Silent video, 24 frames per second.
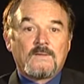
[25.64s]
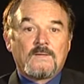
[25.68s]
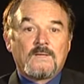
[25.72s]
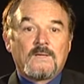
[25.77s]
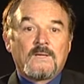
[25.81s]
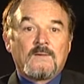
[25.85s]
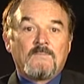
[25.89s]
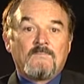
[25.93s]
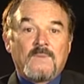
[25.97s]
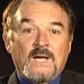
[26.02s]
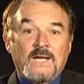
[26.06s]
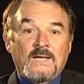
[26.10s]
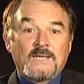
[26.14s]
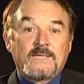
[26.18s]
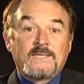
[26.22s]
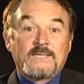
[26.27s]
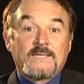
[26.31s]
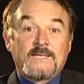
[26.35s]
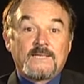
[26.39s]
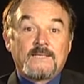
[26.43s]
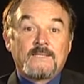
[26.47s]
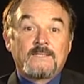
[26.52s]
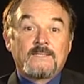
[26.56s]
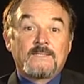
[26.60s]

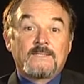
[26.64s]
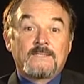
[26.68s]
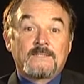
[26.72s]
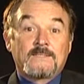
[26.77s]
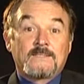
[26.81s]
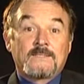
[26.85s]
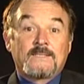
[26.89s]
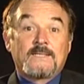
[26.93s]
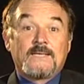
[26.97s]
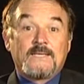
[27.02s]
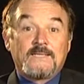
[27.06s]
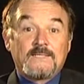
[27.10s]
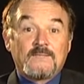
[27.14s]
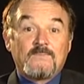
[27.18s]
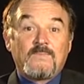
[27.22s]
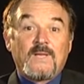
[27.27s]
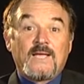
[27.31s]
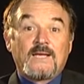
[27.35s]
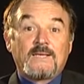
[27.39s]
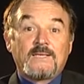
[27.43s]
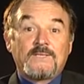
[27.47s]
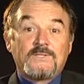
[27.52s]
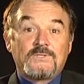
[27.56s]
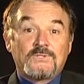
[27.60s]
Marketing is
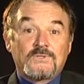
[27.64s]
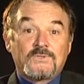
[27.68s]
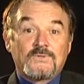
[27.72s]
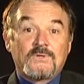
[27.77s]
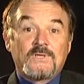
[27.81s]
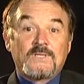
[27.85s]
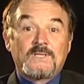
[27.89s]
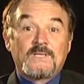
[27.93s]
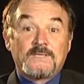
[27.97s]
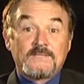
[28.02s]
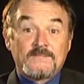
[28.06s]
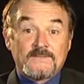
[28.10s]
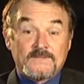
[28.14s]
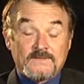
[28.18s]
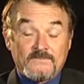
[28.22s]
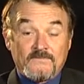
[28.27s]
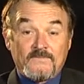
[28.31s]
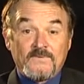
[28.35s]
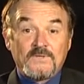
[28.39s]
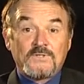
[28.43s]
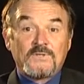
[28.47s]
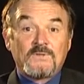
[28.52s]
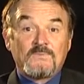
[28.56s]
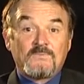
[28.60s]
about ensuring there's
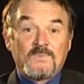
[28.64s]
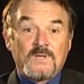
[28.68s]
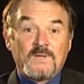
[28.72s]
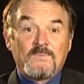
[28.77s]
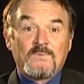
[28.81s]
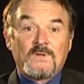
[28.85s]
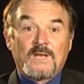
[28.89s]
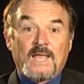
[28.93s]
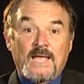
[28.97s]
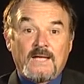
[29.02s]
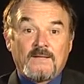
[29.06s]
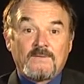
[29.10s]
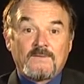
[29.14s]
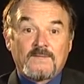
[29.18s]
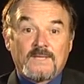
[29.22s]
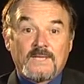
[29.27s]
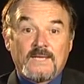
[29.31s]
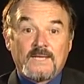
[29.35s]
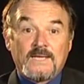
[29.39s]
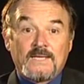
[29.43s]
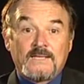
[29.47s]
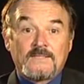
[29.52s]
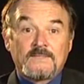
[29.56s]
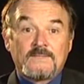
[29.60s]
sufficient people out
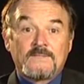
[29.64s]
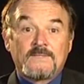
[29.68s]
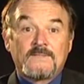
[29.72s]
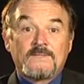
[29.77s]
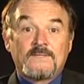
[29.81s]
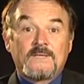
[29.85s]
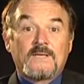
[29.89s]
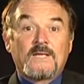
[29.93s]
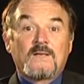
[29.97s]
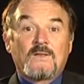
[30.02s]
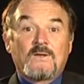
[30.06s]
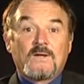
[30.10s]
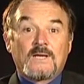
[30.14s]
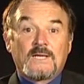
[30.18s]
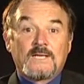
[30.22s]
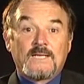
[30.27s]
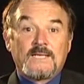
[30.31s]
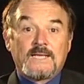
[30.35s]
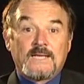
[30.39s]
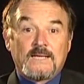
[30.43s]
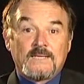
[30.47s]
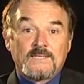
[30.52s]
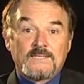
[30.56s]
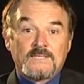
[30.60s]
there that are likely
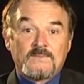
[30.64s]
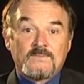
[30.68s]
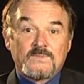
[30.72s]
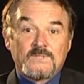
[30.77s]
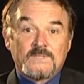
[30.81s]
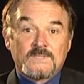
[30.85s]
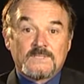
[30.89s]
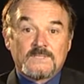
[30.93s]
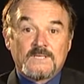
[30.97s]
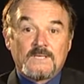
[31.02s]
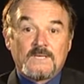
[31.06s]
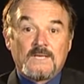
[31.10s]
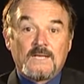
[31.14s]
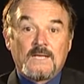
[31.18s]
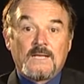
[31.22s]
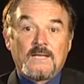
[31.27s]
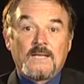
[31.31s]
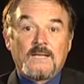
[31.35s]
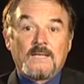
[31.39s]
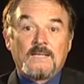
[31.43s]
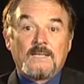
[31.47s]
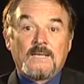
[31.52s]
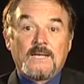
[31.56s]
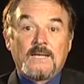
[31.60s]
customers,
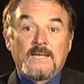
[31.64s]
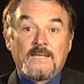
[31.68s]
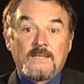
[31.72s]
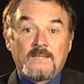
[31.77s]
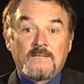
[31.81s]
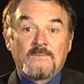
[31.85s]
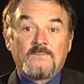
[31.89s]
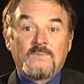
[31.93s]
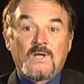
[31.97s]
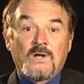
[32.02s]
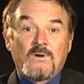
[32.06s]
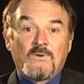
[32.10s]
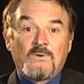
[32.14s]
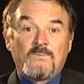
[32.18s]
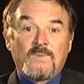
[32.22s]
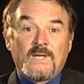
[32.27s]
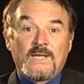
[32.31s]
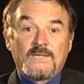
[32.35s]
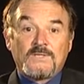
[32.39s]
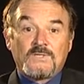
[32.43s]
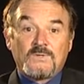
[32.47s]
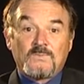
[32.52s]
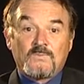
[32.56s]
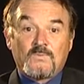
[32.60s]
letting them know
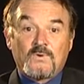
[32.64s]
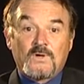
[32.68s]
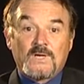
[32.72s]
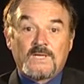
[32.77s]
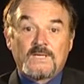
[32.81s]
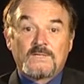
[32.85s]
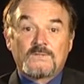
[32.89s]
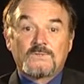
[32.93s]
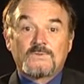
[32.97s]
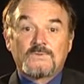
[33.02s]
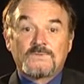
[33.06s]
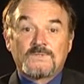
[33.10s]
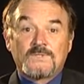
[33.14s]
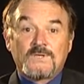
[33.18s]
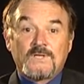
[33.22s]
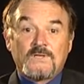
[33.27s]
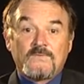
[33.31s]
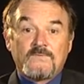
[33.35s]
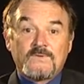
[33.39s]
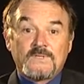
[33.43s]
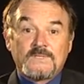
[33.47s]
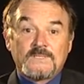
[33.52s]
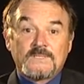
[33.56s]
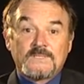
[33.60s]
about your product or
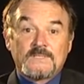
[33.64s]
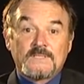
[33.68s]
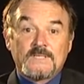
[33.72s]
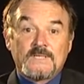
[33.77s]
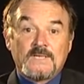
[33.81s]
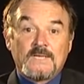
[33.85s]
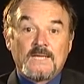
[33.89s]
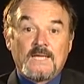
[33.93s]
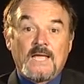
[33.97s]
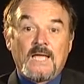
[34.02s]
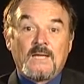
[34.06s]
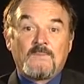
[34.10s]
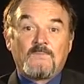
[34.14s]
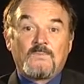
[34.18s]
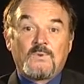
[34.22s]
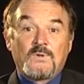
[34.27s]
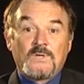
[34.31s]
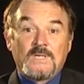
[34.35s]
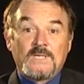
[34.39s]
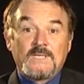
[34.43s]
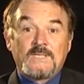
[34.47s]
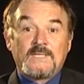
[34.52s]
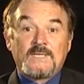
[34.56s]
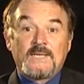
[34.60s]
service, and
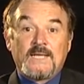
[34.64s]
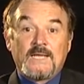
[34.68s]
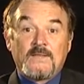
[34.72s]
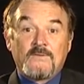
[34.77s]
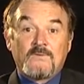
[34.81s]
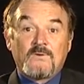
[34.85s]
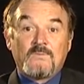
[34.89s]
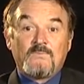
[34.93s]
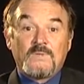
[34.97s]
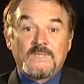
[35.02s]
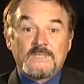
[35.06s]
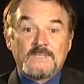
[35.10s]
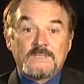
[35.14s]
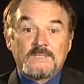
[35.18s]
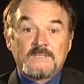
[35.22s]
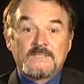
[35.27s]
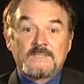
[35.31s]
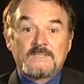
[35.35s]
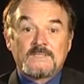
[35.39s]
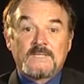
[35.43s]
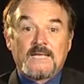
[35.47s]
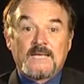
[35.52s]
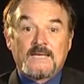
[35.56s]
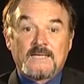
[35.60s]
putting together a business
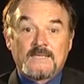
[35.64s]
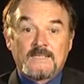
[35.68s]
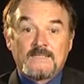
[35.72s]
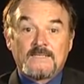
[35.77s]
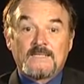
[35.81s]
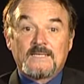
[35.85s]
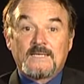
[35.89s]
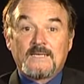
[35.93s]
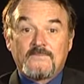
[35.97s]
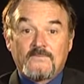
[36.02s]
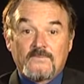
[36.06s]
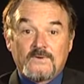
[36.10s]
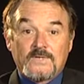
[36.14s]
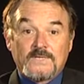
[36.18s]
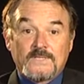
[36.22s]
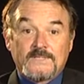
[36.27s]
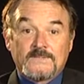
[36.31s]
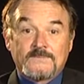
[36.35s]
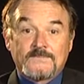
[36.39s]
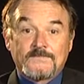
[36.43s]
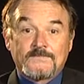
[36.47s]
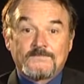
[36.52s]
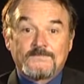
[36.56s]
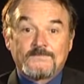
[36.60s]
that can deliver it.
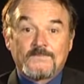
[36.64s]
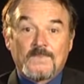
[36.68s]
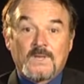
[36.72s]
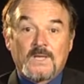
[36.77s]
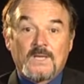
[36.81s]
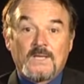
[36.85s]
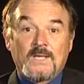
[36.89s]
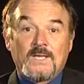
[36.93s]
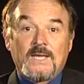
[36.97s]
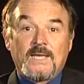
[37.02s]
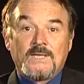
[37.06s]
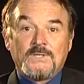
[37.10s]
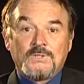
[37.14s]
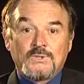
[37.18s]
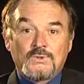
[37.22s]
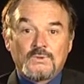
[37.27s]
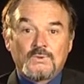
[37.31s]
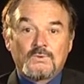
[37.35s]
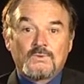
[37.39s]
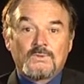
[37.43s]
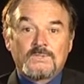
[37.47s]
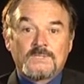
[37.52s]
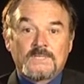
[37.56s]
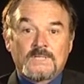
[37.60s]
In
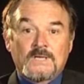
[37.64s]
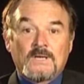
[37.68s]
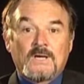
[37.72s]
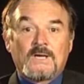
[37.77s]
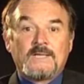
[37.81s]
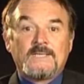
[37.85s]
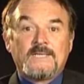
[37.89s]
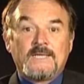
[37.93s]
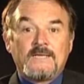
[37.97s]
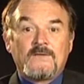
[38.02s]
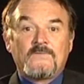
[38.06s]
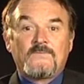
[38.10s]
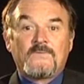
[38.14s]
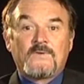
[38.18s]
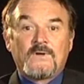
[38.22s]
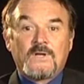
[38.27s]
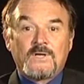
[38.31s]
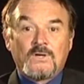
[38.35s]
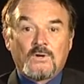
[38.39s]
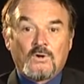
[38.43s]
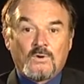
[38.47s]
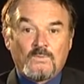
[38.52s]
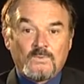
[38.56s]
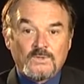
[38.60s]
short,
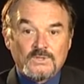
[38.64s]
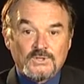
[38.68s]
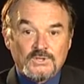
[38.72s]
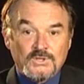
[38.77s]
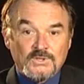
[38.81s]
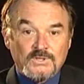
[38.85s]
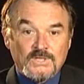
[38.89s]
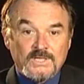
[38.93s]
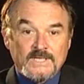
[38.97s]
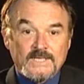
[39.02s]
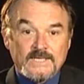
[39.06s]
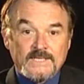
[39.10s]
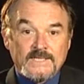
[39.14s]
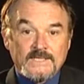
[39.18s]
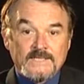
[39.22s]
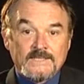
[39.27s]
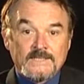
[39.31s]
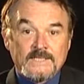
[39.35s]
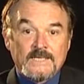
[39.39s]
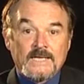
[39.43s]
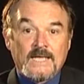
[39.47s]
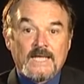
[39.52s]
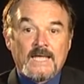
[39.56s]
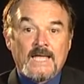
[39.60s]
identifying
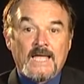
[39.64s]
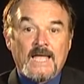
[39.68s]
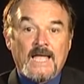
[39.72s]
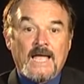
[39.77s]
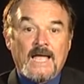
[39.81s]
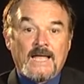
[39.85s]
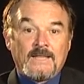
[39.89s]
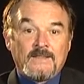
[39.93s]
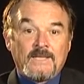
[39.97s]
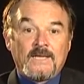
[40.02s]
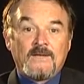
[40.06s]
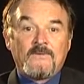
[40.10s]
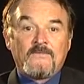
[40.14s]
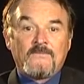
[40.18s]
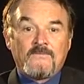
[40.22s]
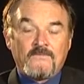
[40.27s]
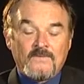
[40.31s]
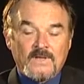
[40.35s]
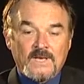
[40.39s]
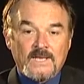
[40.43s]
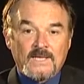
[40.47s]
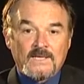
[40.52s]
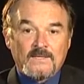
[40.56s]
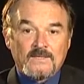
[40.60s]
opportunities and then
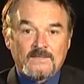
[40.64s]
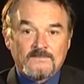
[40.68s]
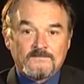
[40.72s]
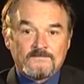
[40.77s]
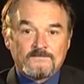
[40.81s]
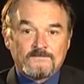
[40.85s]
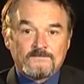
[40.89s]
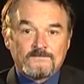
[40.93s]
filling them.